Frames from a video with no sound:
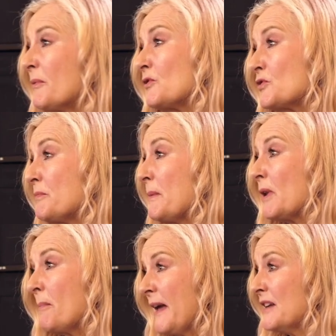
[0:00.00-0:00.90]
of those people
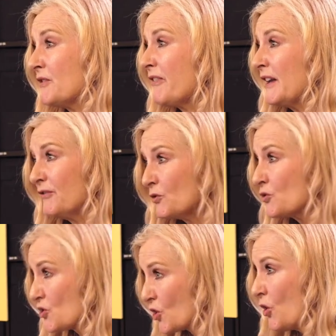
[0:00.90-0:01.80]
are petrified, full
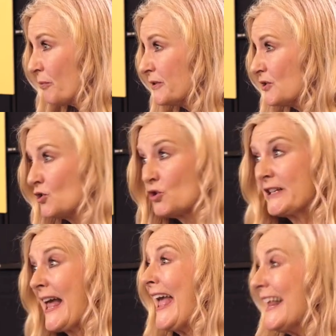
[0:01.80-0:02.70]
stop, to talk
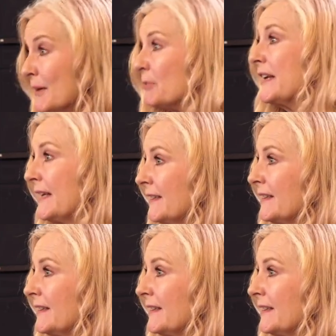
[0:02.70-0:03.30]
to anybody.